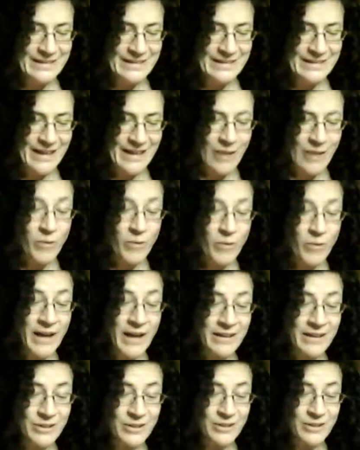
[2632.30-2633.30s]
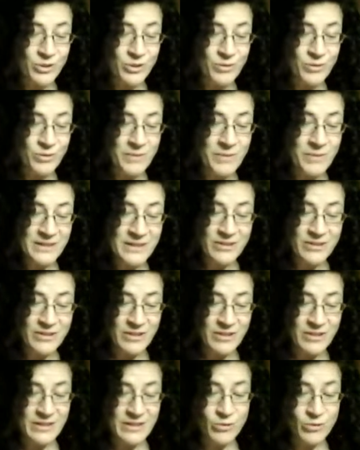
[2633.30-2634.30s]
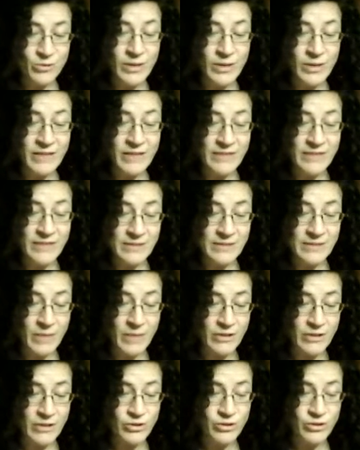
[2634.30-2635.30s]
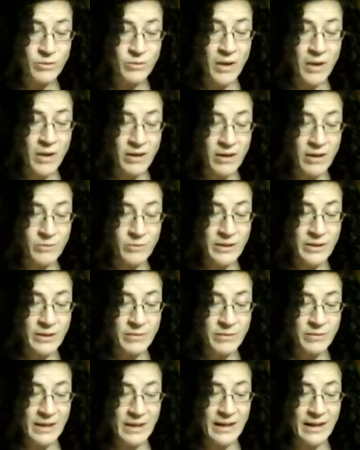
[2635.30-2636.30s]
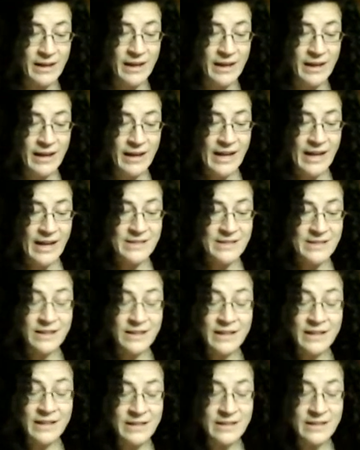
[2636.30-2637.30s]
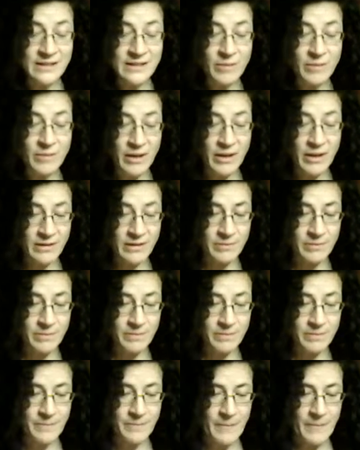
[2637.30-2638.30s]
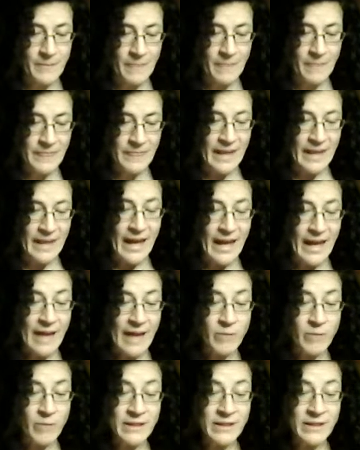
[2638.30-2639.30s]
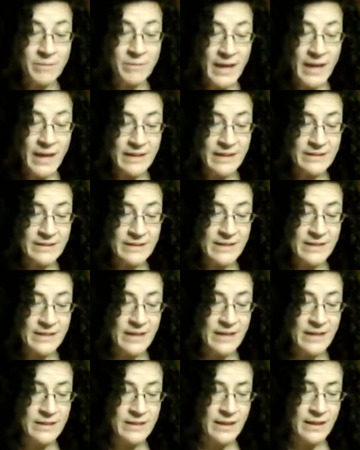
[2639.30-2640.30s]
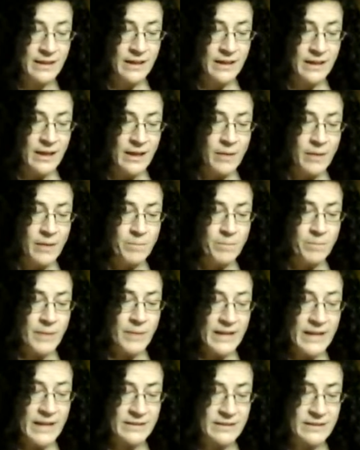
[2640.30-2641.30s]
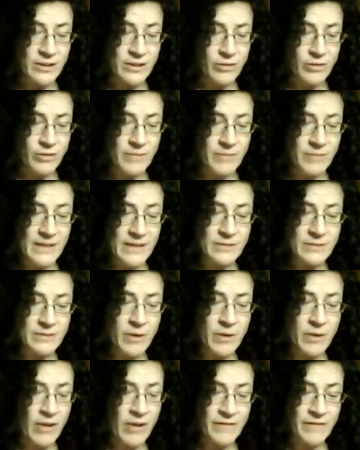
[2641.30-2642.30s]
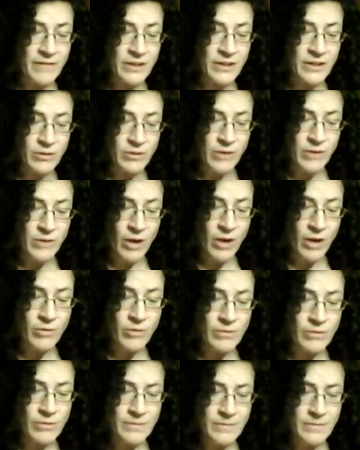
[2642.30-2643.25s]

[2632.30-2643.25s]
And when the 2 Miss Donnies grieved as much to part with me as the least among them, and when the maids said, "Bless you, miss, wherever you go,"